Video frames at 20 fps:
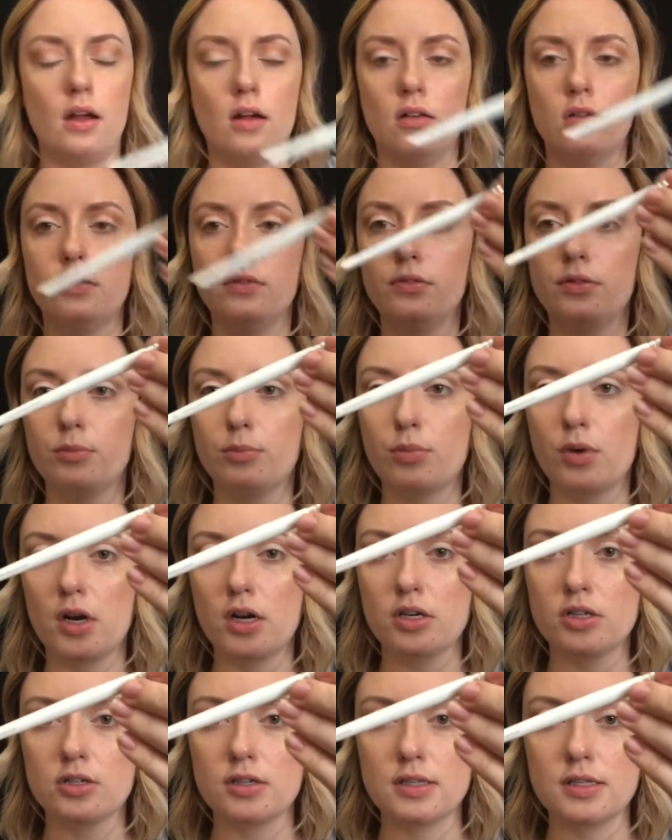e.l.f.
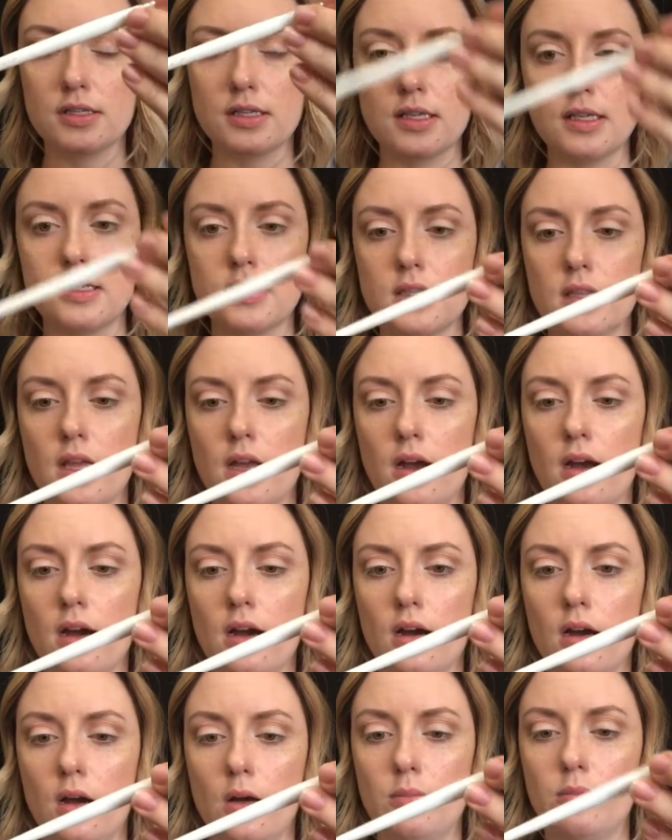brush. This is their